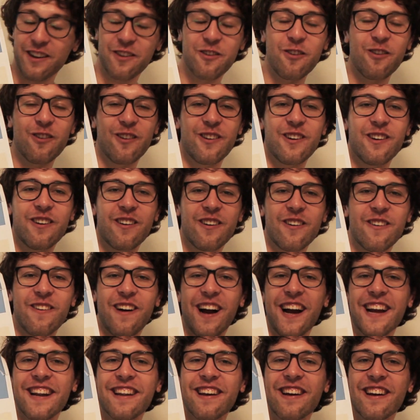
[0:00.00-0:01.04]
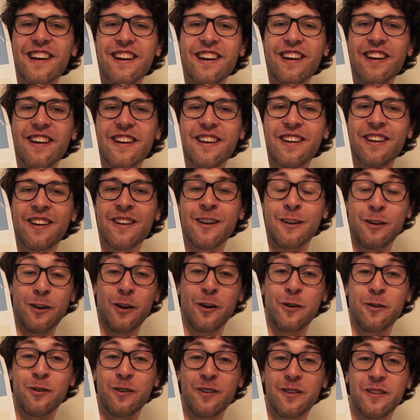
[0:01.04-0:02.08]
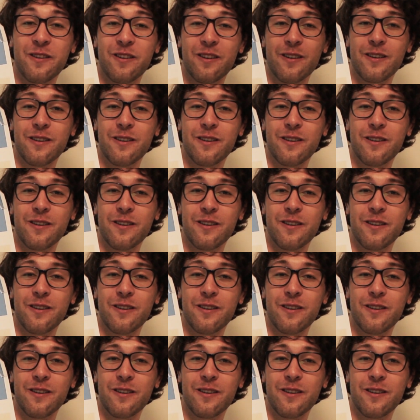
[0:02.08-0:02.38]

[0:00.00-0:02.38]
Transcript: Cool, right? No?